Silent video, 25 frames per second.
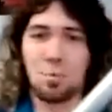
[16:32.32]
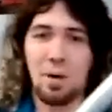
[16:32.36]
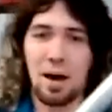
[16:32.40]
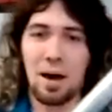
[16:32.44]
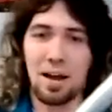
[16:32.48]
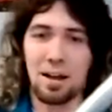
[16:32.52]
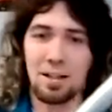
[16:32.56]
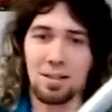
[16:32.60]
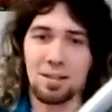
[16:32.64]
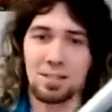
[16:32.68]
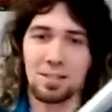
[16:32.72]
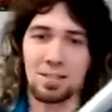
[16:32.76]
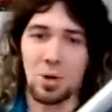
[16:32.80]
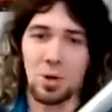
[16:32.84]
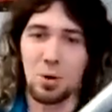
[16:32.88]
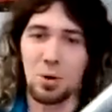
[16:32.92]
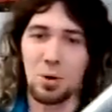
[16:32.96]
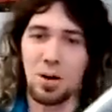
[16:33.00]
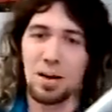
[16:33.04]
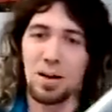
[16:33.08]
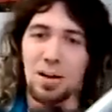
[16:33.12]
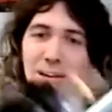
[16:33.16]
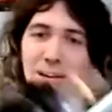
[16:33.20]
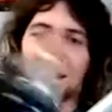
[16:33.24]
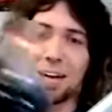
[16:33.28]
bottle of
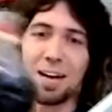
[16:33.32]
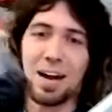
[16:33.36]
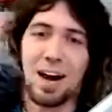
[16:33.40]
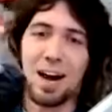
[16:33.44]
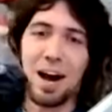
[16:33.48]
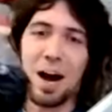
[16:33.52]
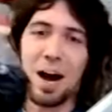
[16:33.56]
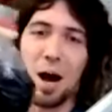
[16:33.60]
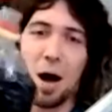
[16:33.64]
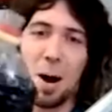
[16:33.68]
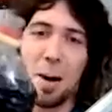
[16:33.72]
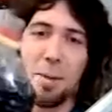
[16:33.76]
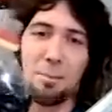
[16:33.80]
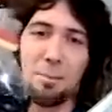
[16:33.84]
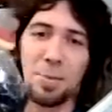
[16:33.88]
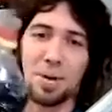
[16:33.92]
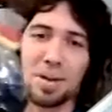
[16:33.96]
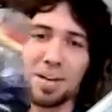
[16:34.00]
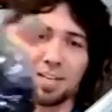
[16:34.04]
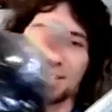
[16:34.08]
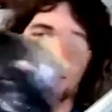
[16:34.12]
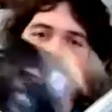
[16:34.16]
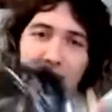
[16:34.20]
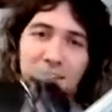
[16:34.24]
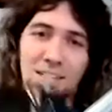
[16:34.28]
soda, but
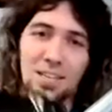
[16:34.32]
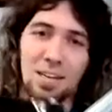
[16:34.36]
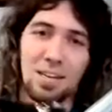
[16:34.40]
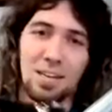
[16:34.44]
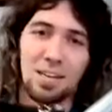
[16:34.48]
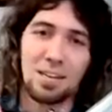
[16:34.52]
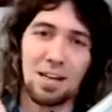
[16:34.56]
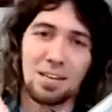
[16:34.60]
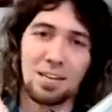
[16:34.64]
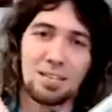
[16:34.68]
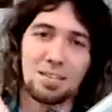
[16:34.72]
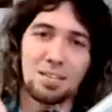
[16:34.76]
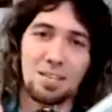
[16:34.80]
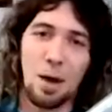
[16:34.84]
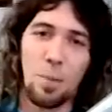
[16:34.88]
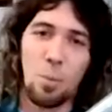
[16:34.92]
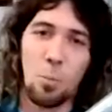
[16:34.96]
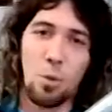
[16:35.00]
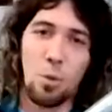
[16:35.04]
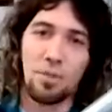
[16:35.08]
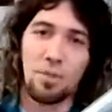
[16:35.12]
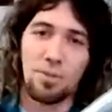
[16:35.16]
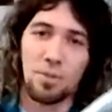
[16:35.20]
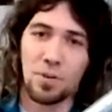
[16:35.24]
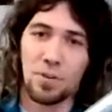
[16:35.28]
it's a
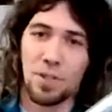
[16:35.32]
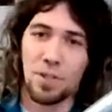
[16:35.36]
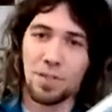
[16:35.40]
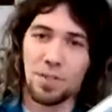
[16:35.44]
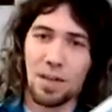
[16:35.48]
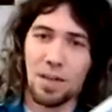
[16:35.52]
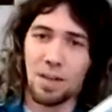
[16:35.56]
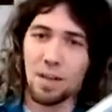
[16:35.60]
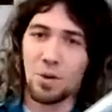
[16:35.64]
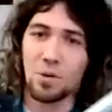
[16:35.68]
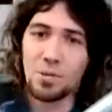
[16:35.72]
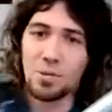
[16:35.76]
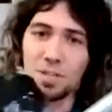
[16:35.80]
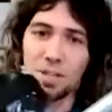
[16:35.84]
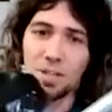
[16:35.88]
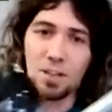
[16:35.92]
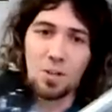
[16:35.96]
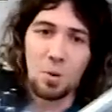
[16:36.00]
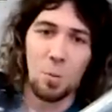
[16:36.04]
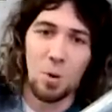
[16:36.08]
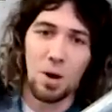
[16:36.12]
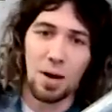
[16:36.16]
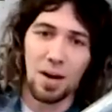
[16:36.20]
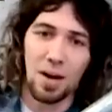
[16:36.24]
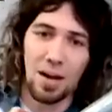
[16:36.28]
subwoofer that then goes into
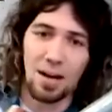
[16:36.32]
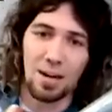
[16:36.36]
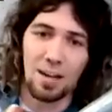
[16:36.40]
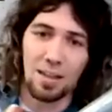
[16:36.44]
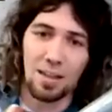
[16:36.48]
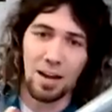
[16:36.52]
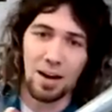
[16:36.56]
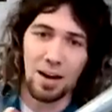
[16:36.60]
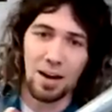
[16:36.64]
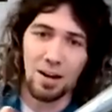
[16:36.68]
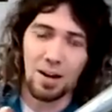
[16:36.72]
the one end there.